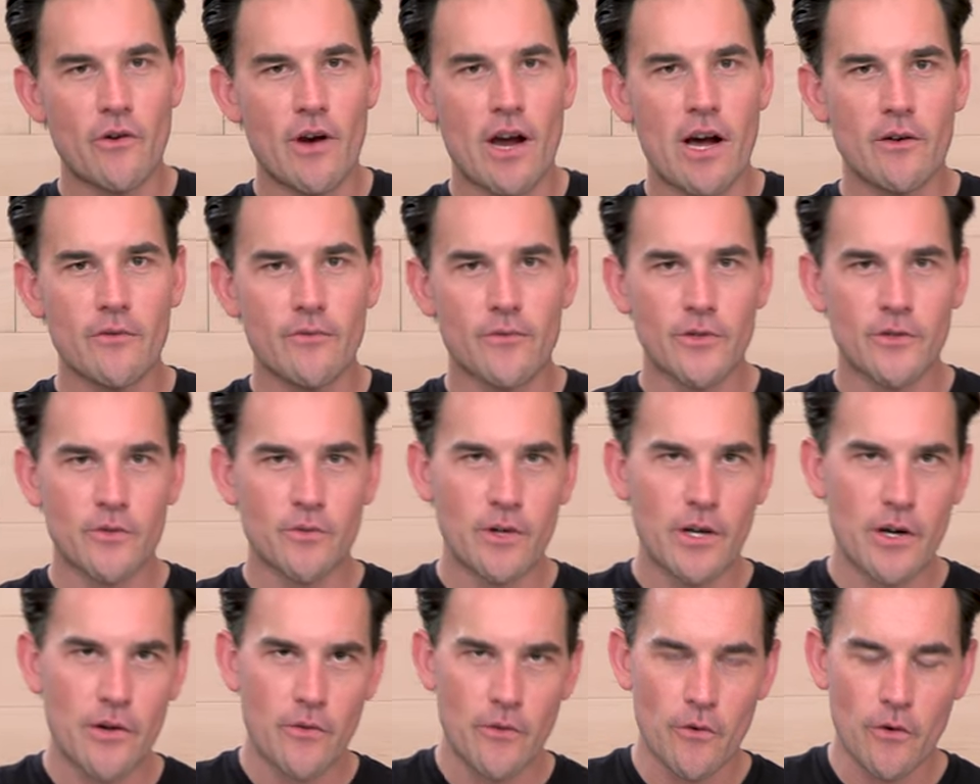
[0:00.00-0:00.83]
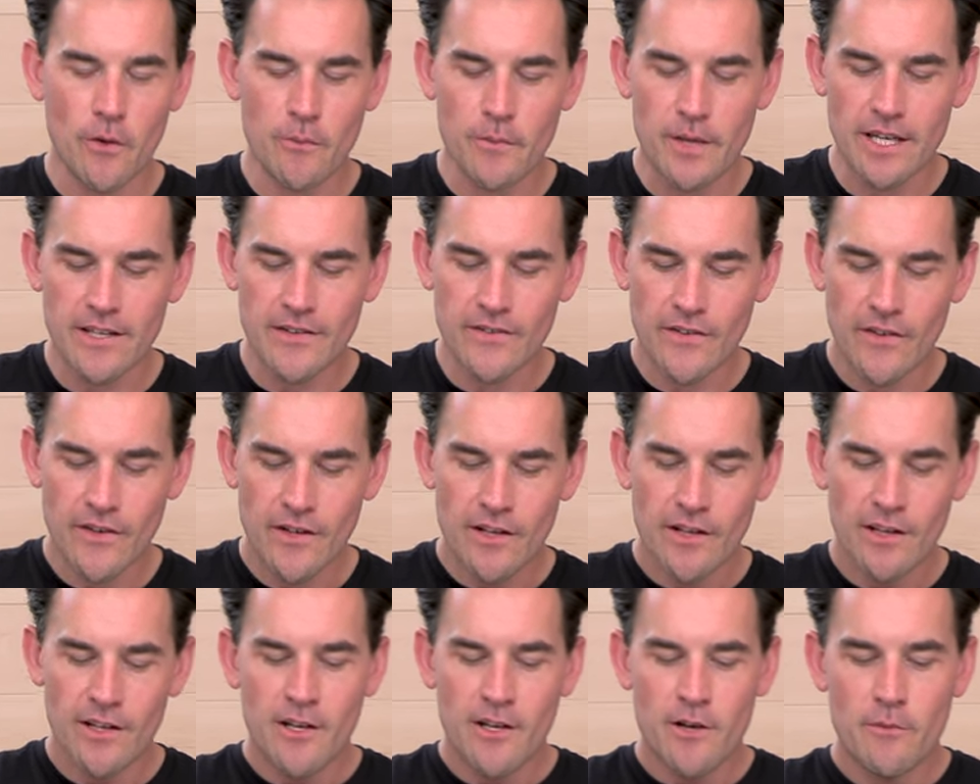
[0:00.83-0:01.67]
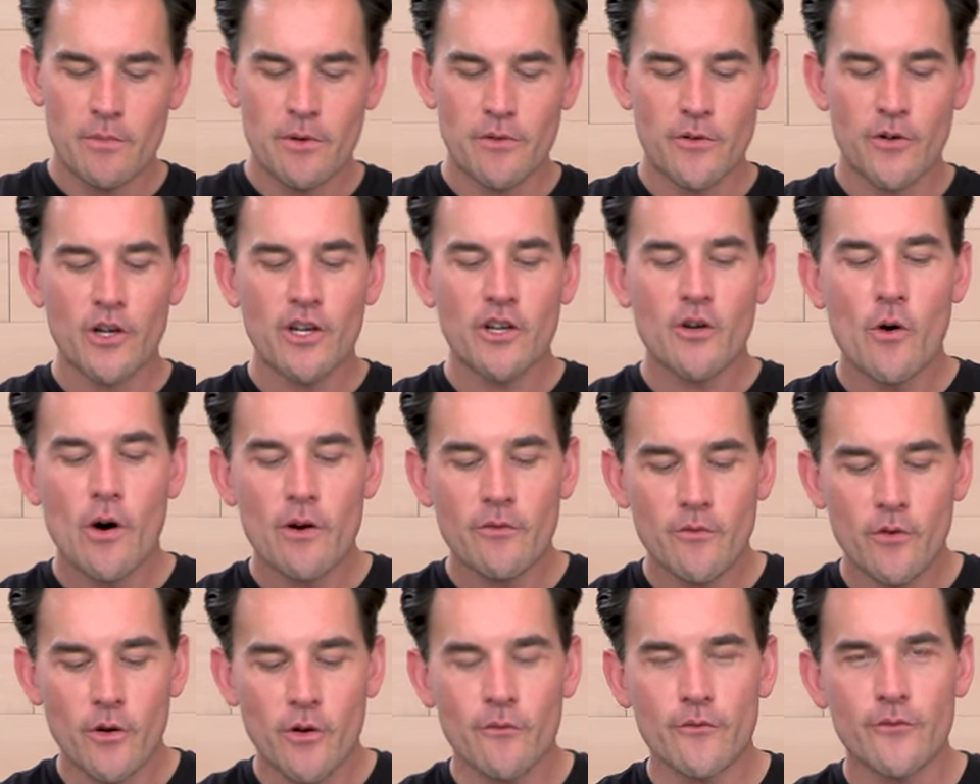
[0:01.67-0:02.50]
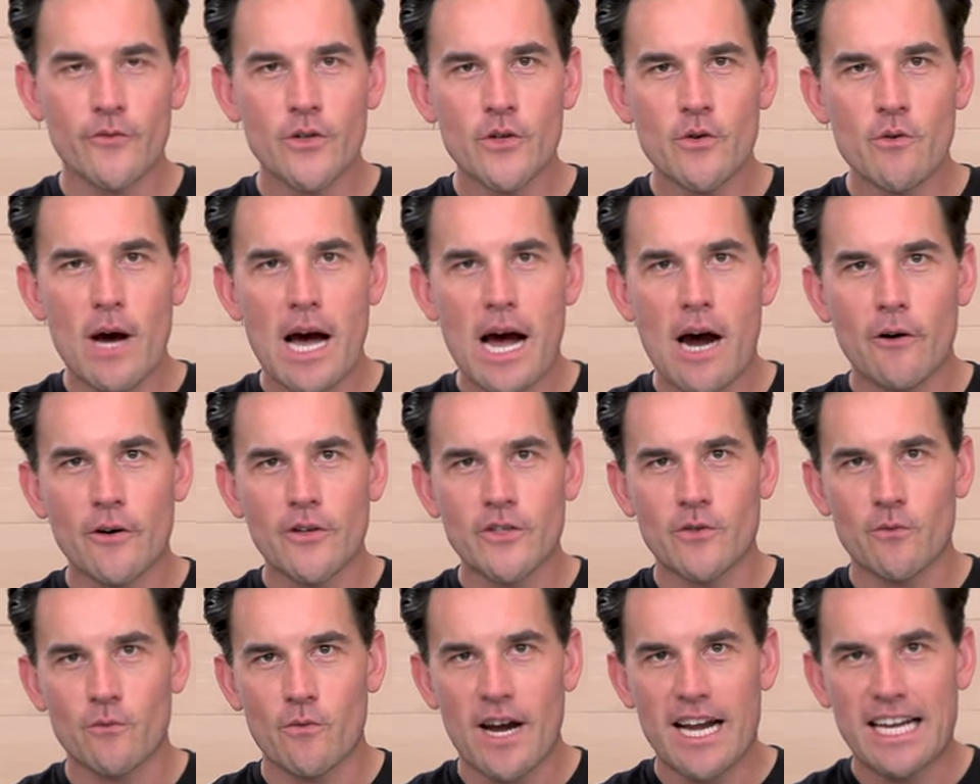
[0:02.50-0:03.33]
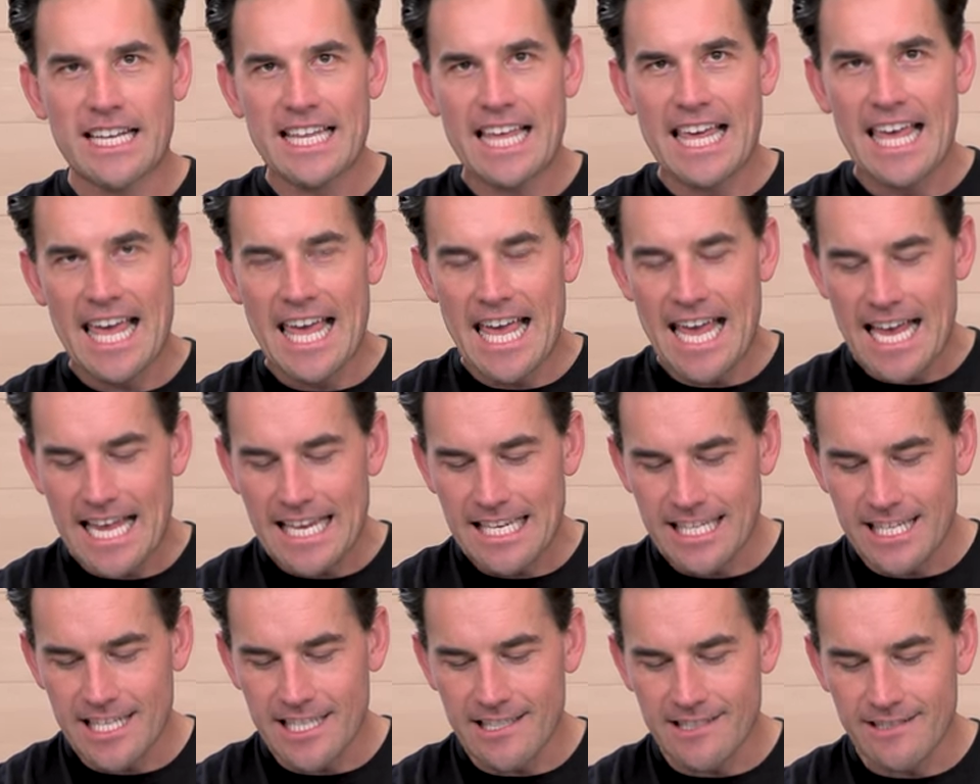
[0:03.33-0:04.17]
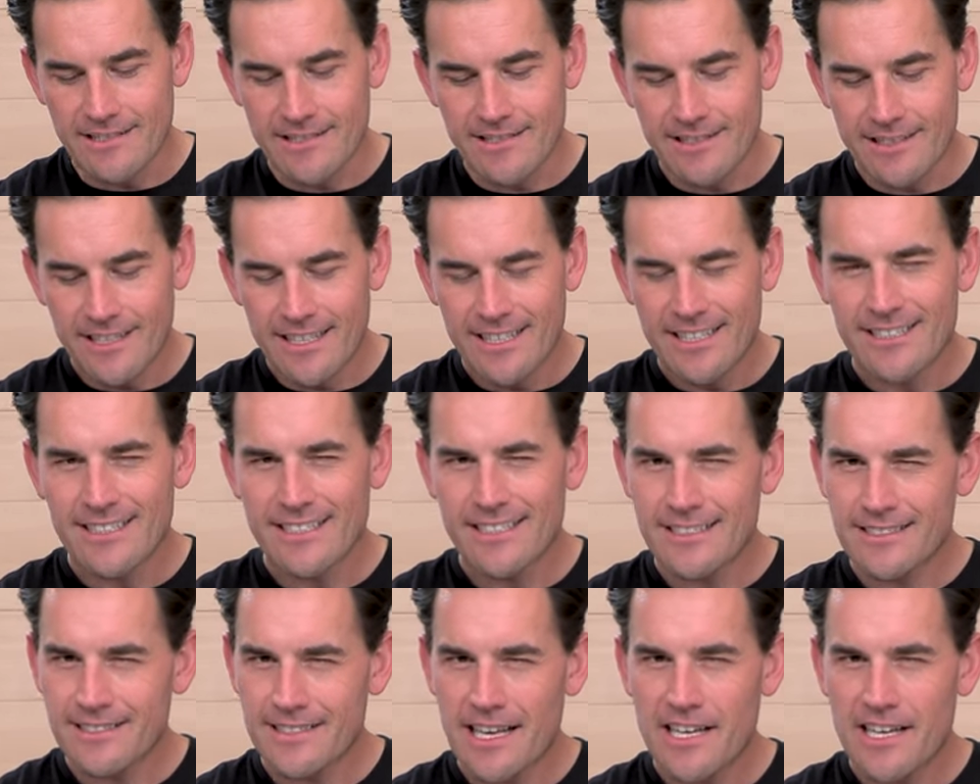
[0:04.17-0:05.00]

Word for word: You're out for 20 or 30 minutes, but if you're gonna go out for a few hours and ride canyons, this